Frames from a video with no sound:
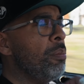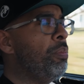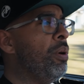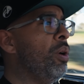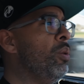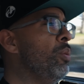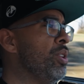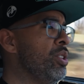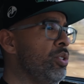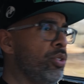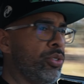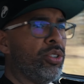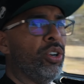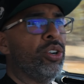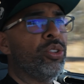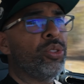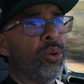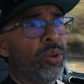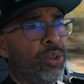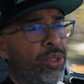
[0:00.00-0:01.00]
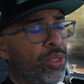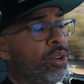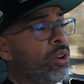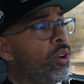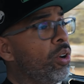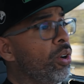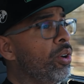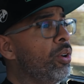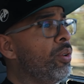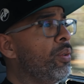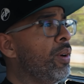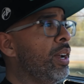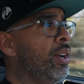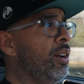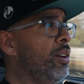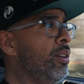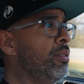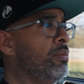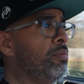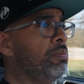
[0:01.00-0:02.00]
But when you start throwing the car
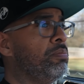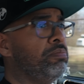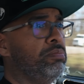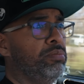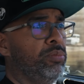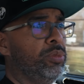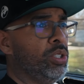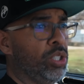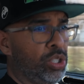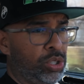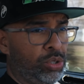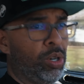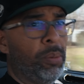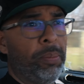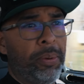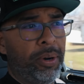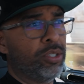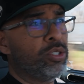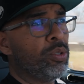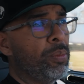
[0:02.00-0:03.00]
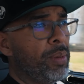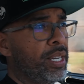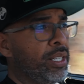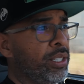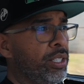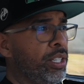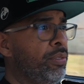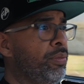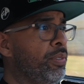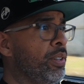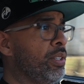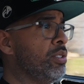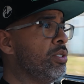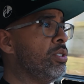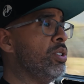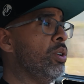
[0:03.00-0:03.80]
around, the strut bars will make a difference.